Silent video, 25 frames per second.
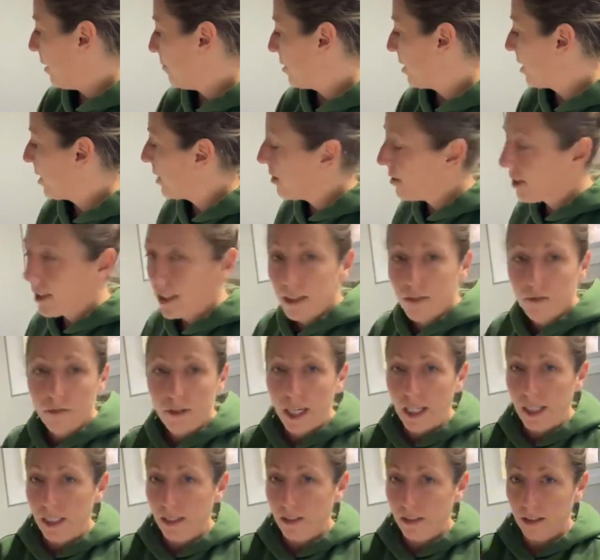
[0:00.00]
I'm just using
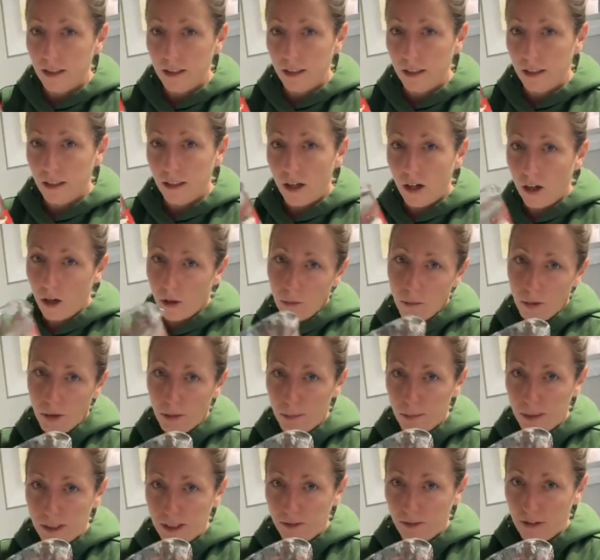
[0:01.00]
regular
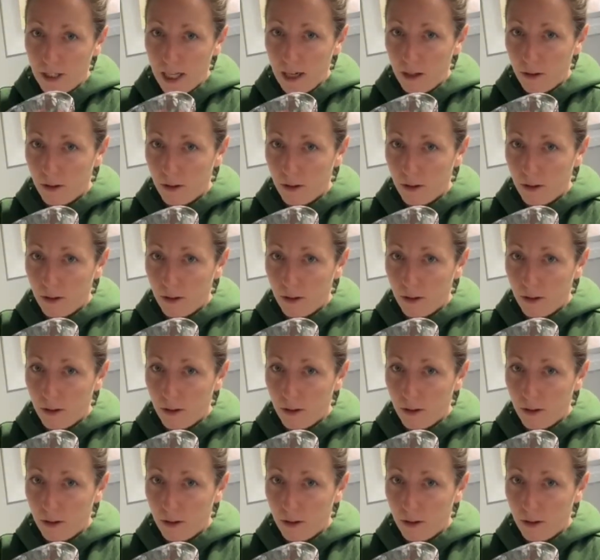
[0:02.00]
all-purpose